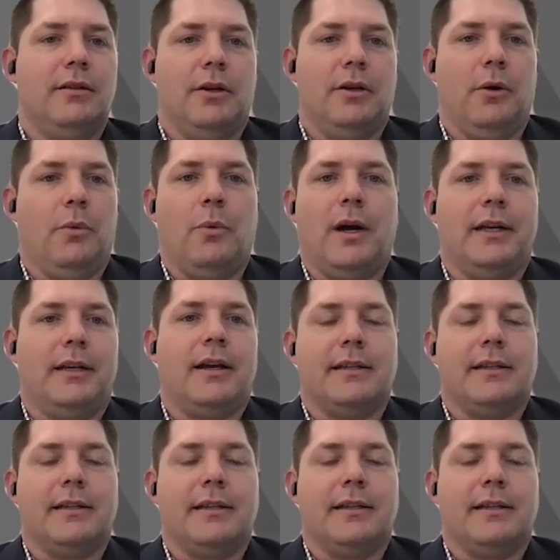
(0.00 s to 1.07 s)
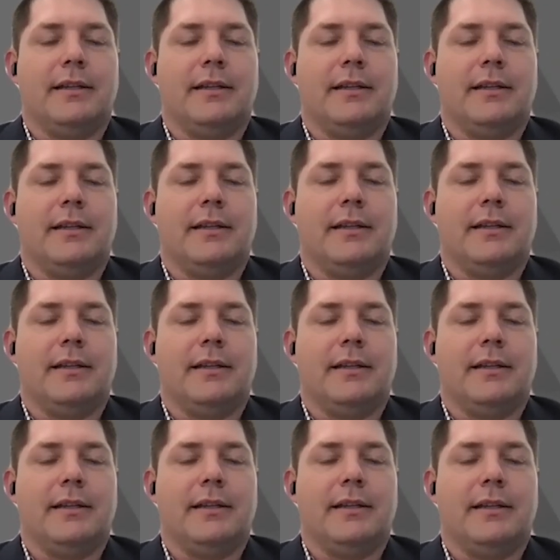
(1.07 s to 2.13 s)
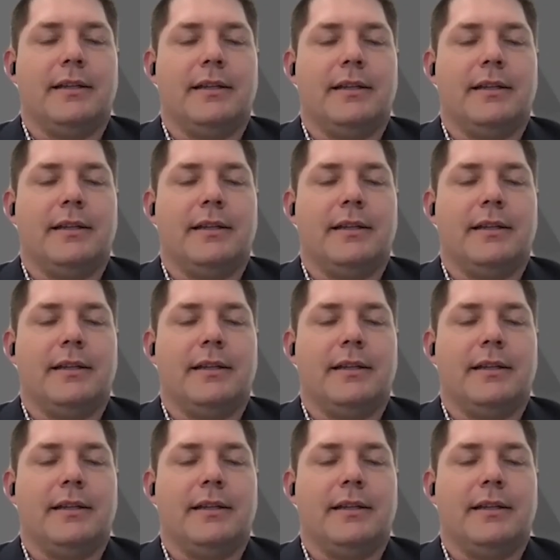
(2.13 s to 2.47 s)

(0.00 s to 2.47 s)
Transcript: you know, one customer looking at a bar, because